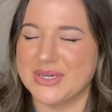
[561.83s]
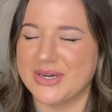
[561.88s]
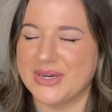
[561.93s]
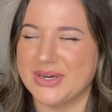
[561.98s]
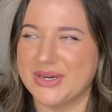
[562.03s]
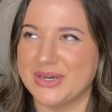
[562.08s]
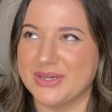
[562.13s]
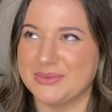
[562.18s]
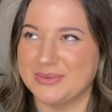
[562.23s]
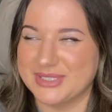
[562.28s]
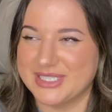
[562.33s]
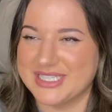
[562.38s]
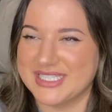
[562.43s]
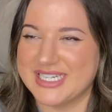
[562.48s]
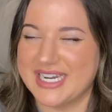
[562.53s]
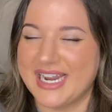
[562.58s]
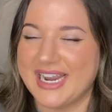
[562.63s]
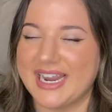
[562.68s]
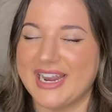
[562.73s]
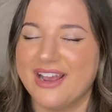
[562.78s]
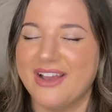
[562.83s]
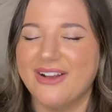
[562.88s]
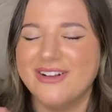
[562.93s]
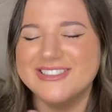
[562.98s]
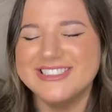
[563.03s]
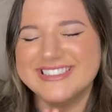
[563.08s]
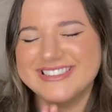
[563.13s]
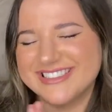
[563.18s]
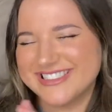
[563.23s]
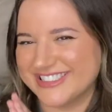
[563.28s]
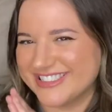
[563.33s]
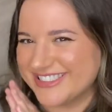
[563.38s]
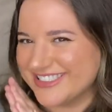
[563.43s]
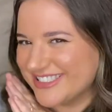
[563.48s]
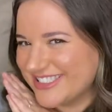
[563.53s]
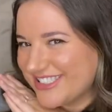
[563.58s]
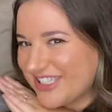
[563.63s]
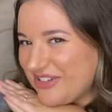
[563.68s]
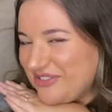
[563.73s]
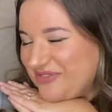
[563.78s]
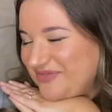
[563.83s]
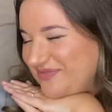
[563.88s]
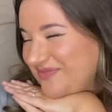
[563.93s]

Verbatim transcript: on Wednesday. So,